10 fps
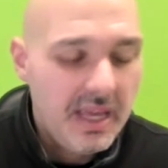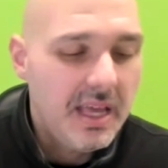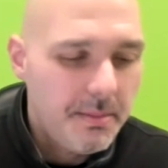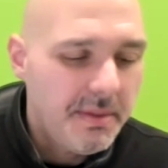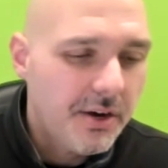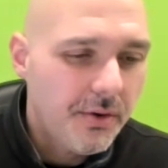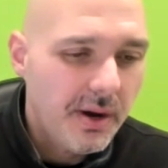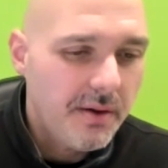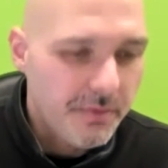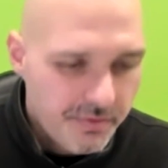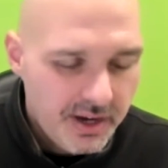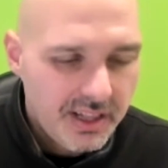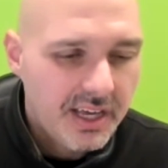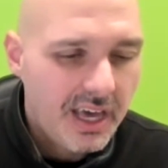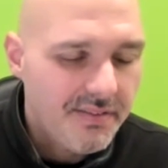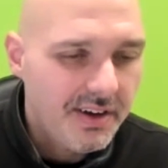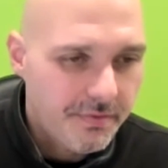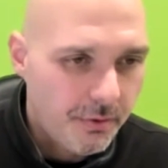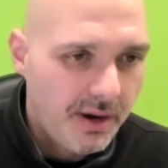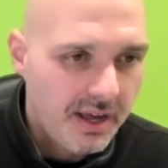my career. I was very lucky. I've had
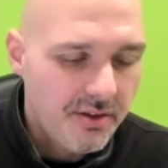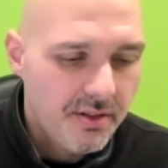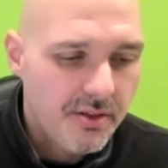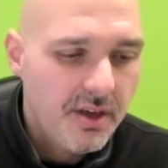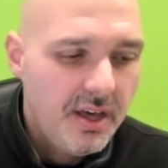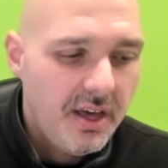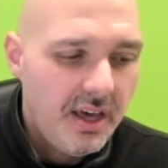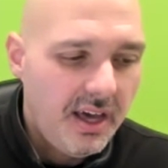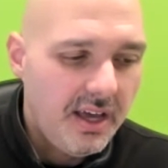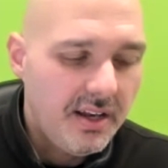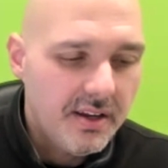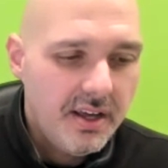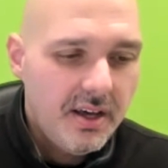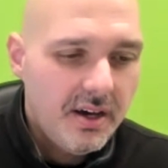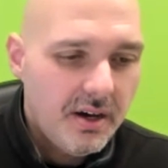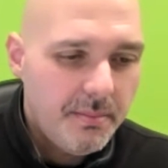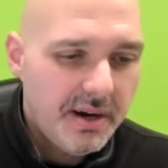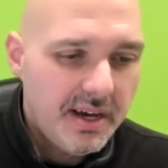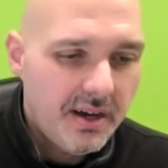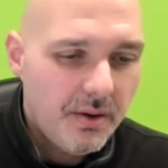4 exits, and
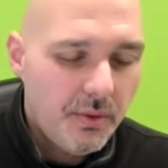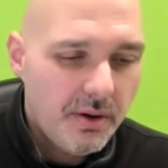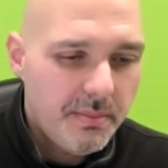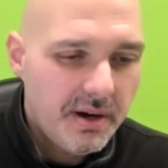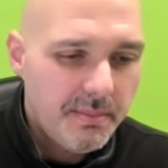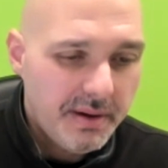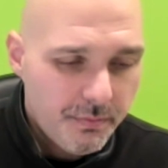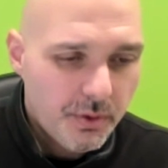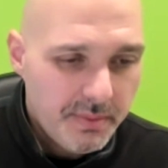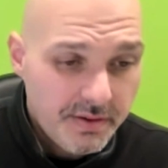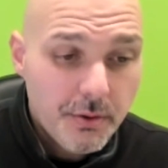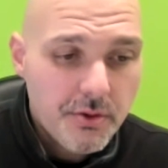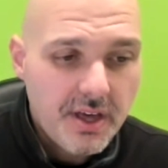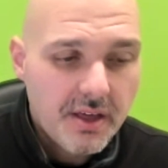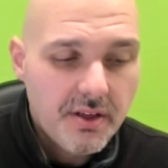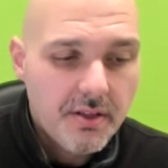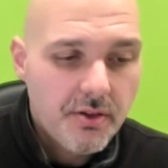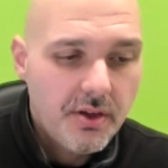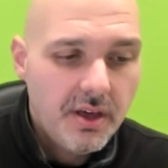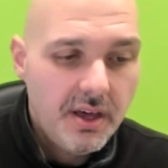one of my first
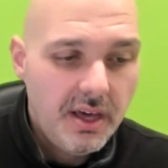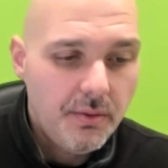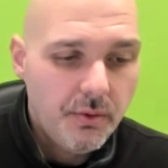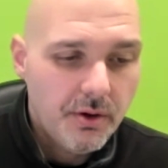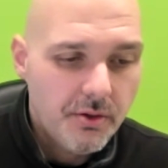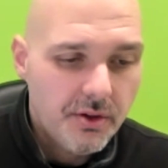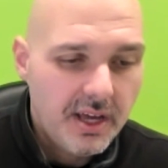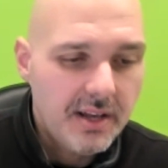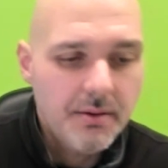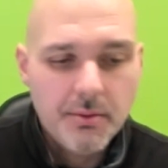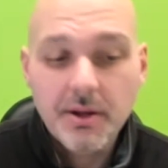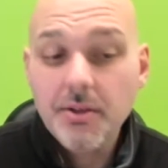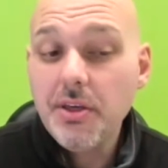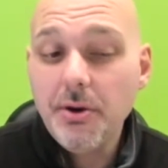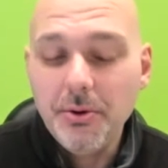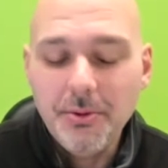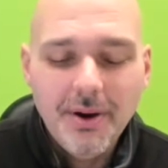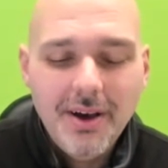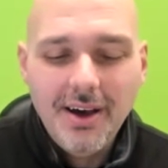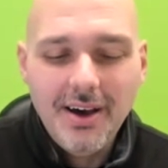exits, it was, again, so I'm not gonna say who,
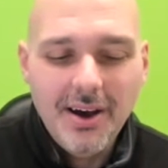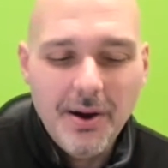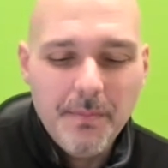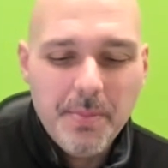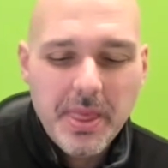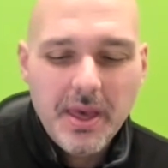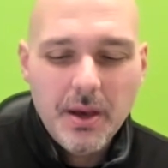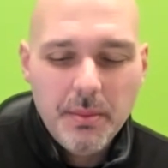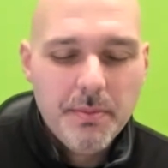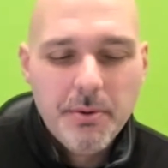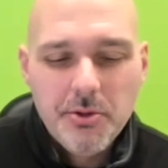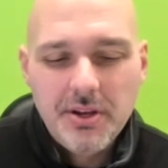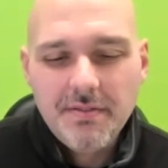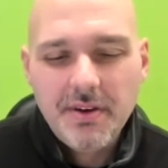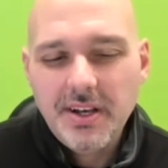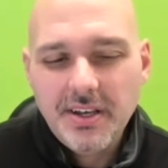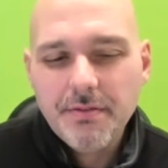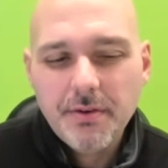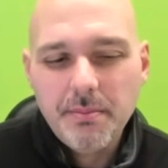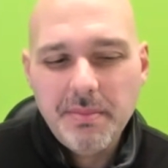but the person had a very
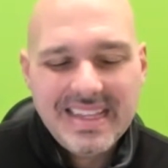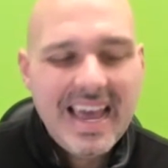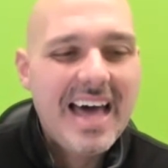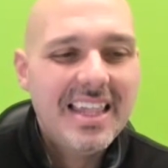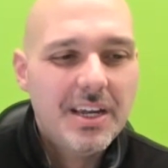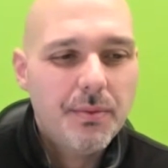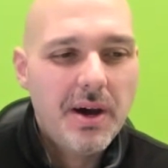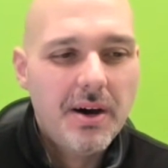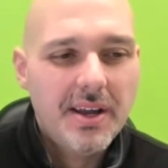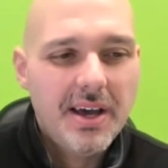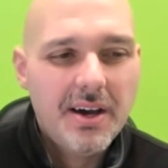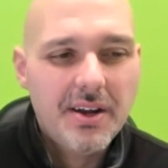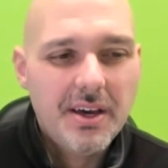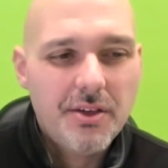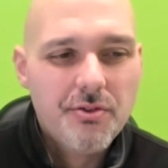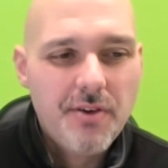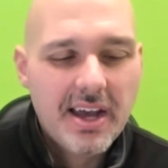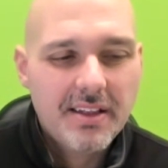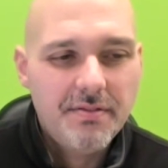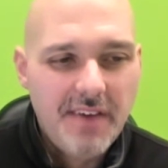different mentality around how to
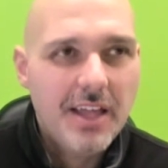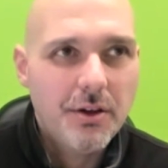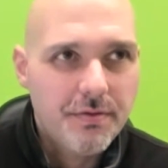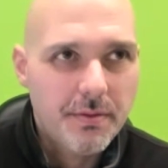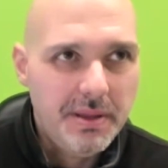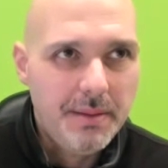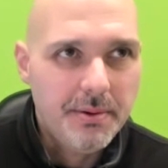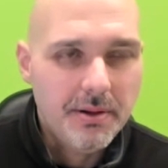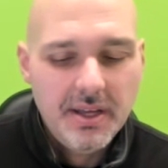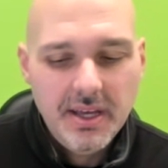extract value from people.